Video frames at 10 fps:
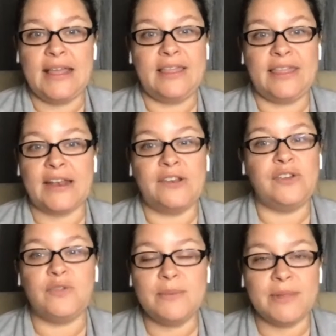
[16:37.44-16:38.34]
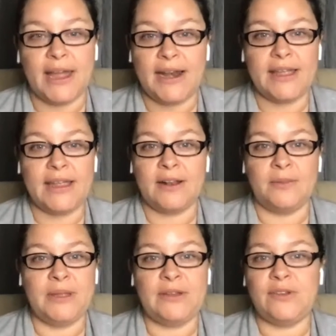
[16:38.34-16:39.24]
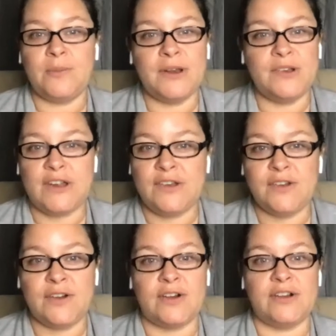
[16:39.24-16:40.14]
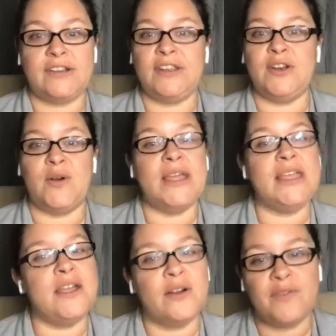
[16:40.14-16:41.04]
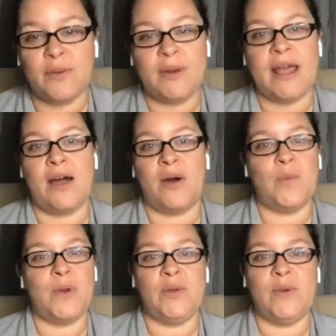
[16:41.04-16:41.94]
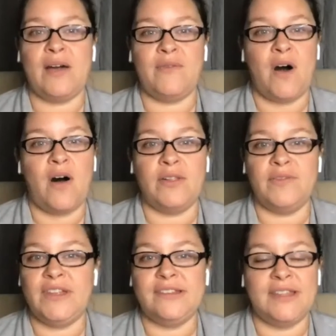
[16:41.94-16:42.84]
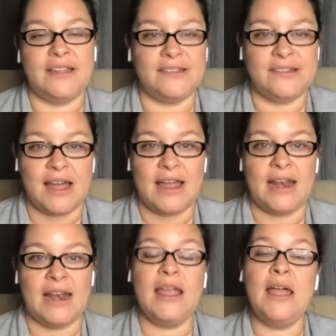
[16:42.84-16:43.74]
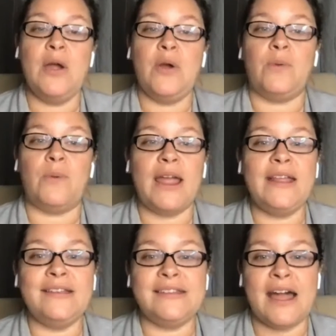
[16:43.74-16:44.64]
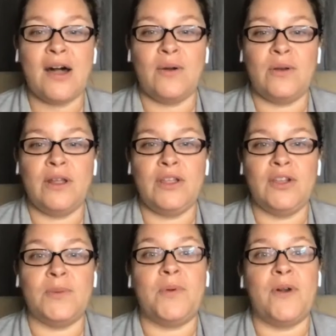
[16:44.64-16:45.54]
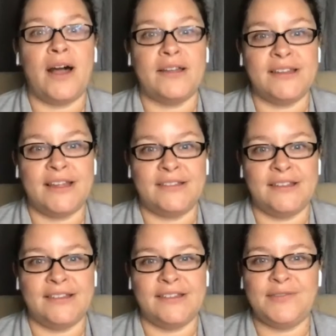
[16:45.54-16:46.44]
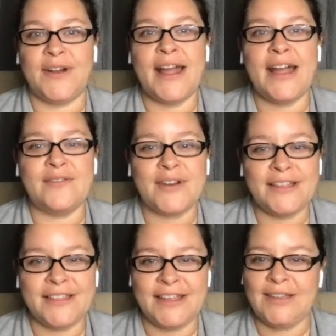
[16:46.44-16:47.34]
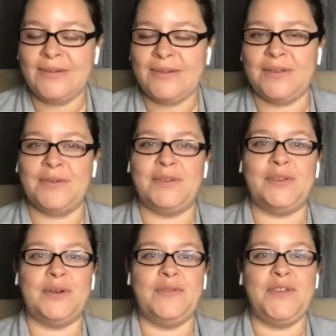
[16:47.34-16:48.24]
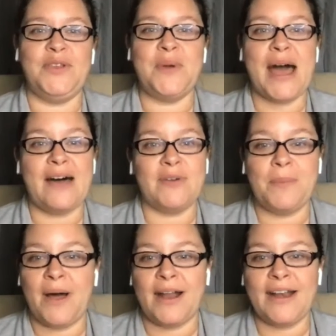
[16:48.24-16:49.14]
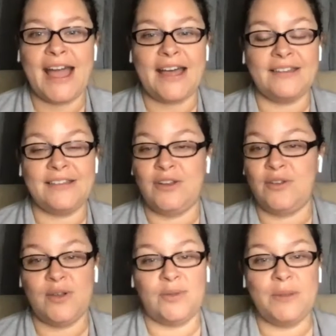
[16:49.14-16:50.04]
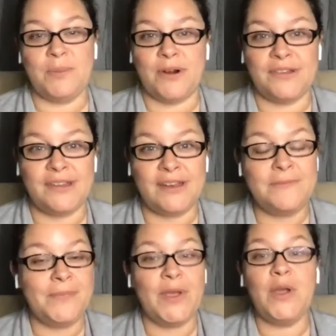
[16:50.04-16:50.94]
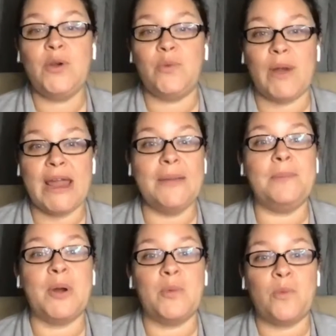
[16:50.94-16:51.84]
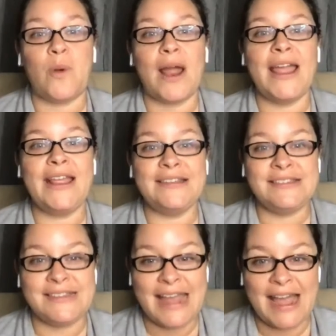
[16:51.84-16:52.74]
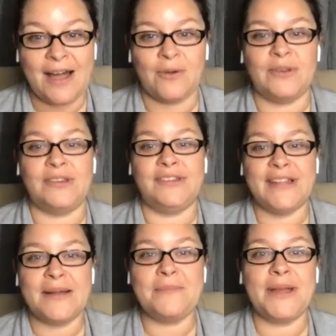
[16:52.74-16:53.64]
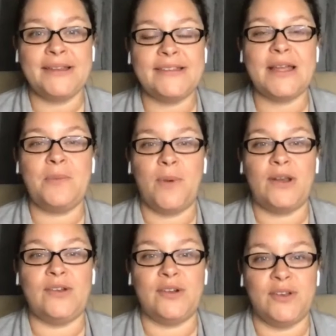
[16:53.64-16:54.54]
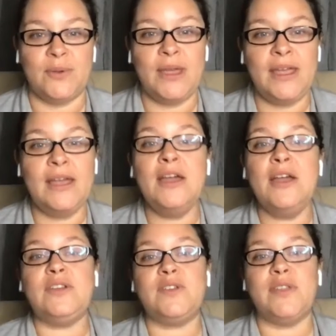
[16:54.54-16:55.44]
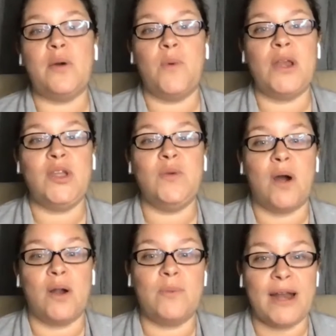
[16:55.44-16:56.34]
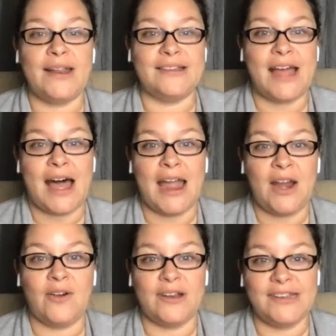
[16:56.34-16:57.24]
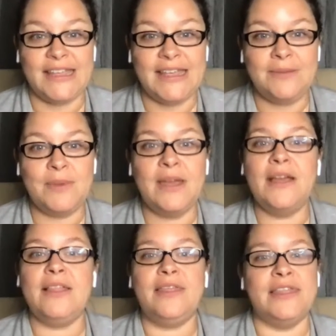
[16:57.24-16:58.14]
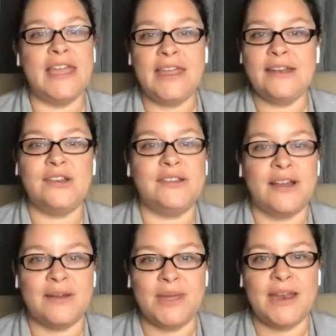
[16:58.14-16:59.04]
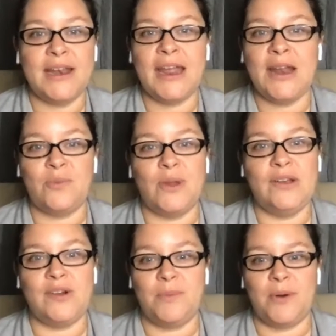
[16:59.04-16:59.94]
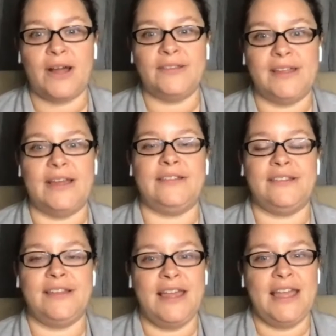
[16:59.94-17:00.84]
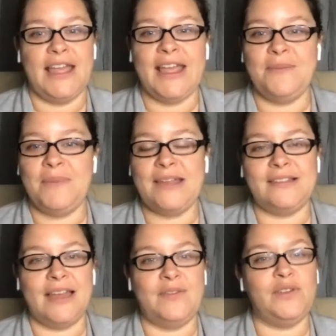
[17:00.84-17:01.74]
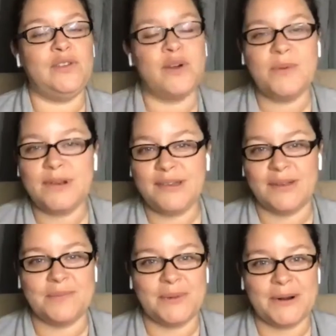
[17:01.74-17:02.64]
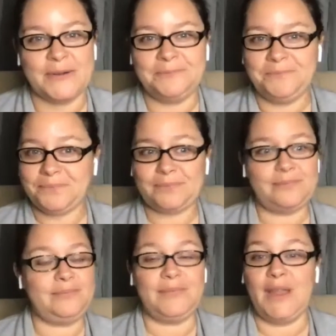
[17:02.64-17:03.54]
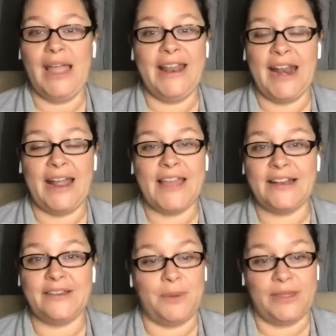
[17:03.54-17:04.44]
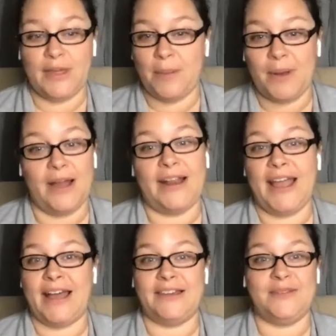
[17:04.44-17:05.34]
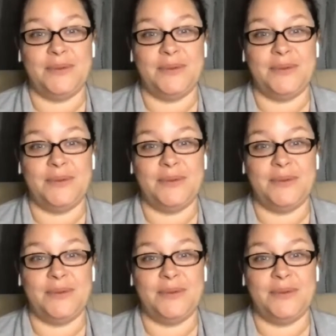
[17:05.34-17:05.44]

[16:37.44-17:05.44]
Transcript: then streamline it. It'll be so much easier, a year from now when you have all of these things done. Write down your processes for everything you do. So if you have a podcast and you're the only person, great, but write down step by step what you're doing so that when you are ready to hire a team, they can just come in and read your process. It makes life so much simpler. And that's with a podcast,